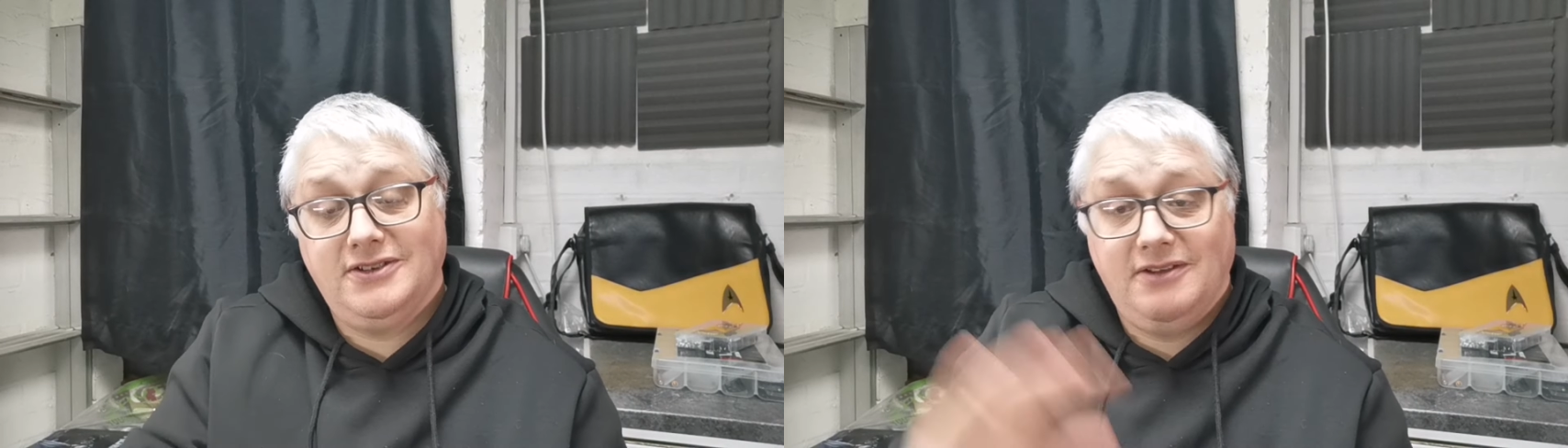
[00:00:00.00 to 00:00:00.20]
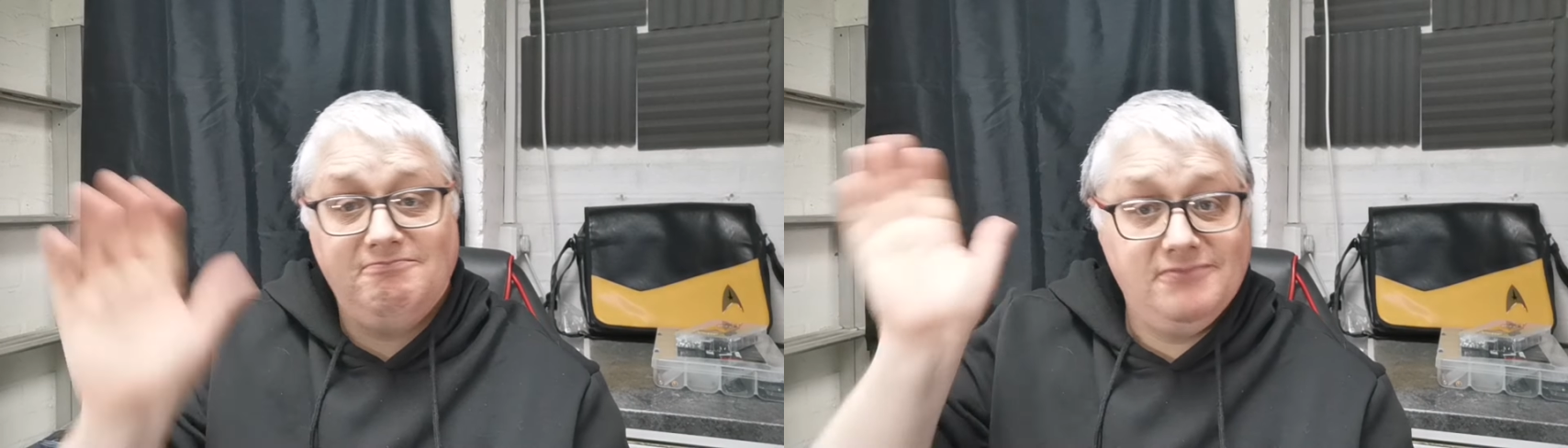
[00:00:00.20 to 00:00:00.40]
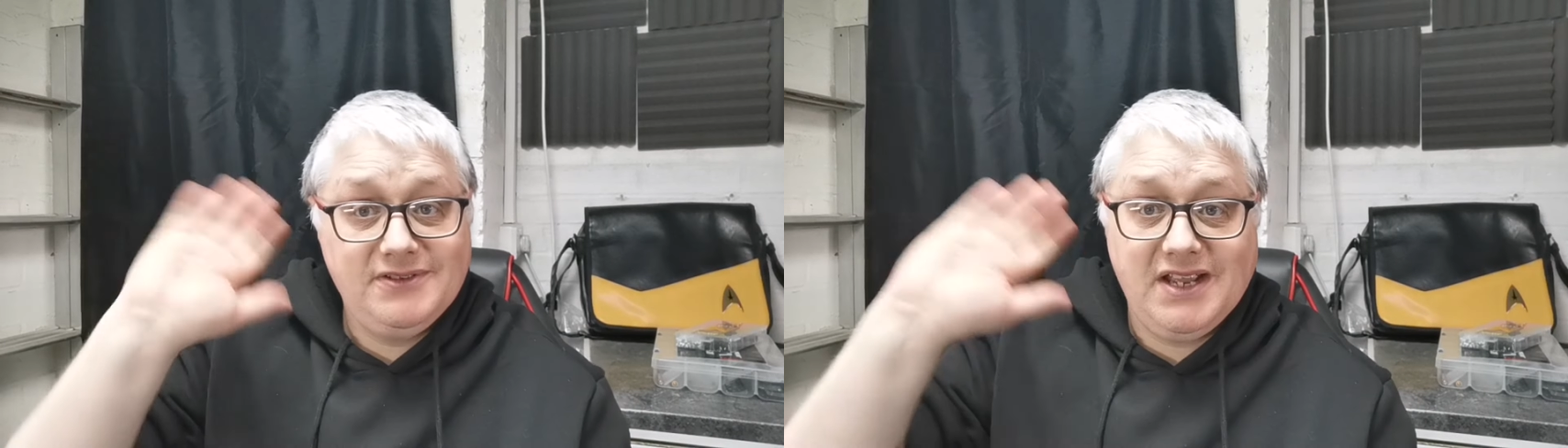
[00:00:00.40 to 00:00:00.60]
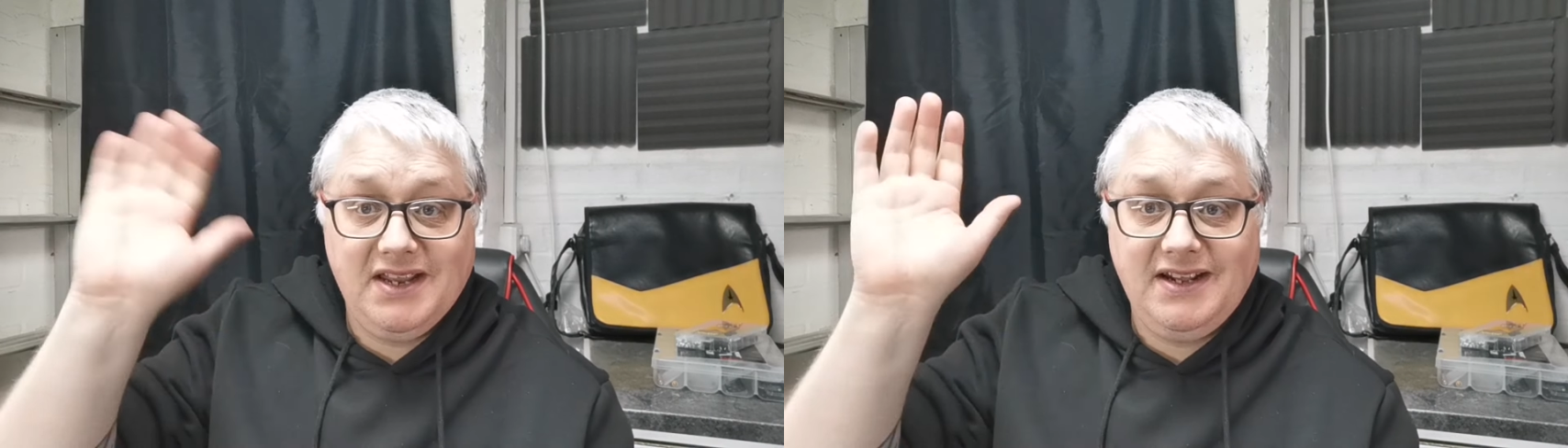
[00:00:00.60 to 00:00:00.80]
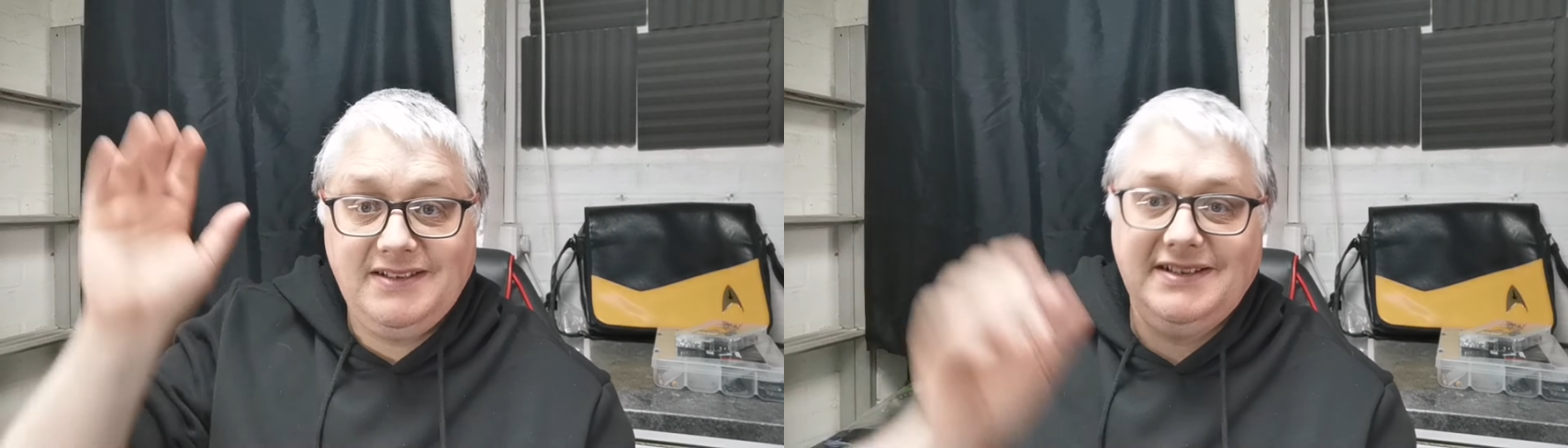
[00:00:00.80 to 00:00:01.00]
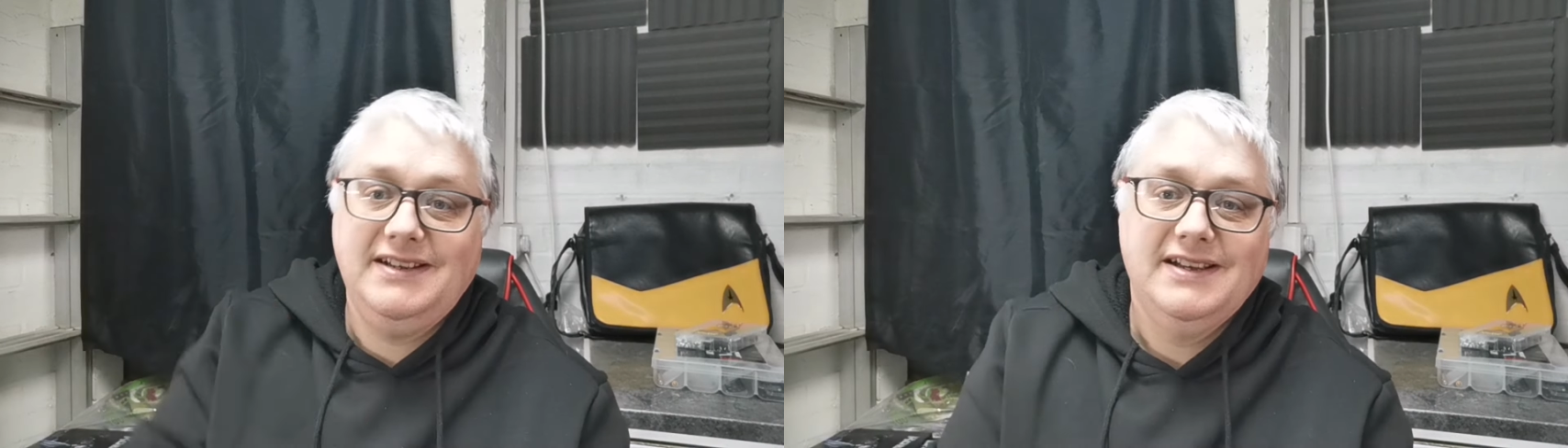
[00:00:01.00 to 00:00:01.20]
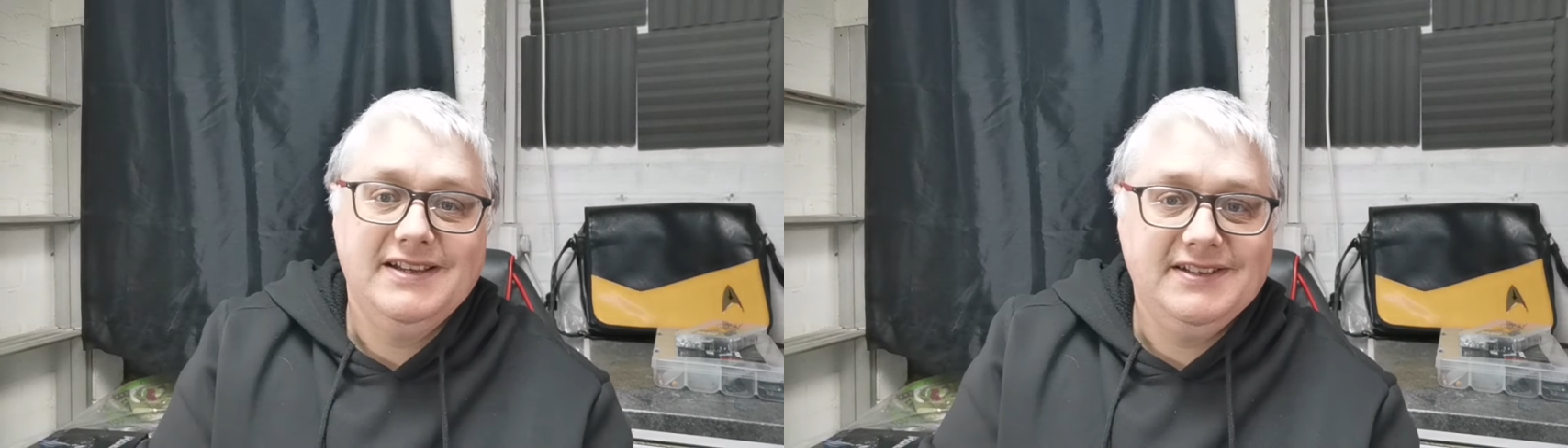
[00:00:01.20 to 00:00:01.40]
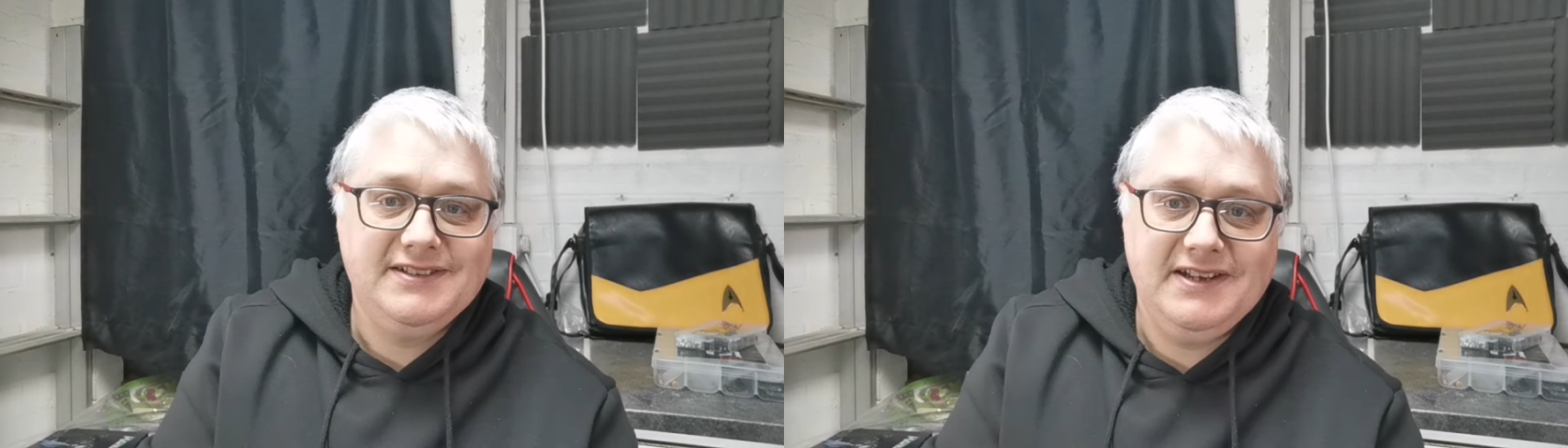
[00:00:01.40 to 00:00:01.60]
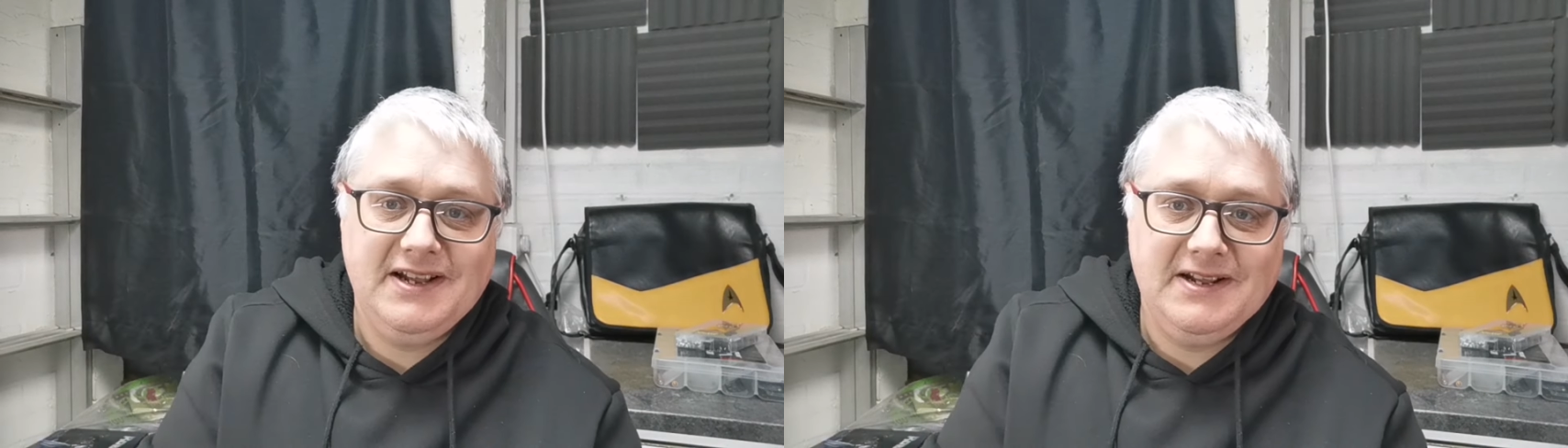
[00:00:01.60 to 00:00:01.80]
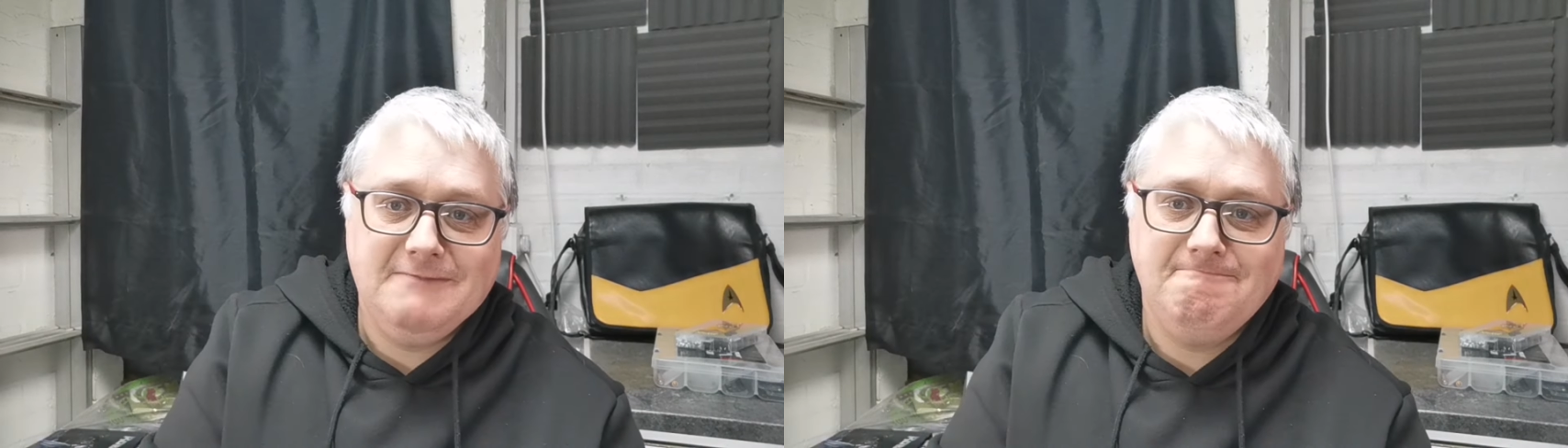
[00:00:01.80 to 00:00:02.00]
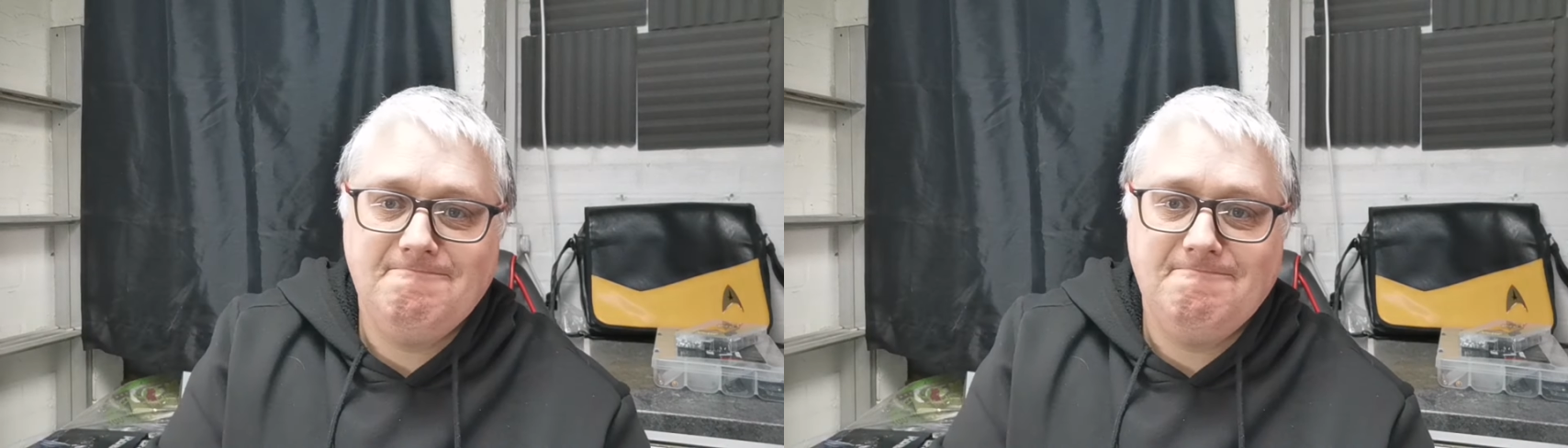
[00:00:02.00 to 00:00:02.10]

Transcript: So take it easy. See you later.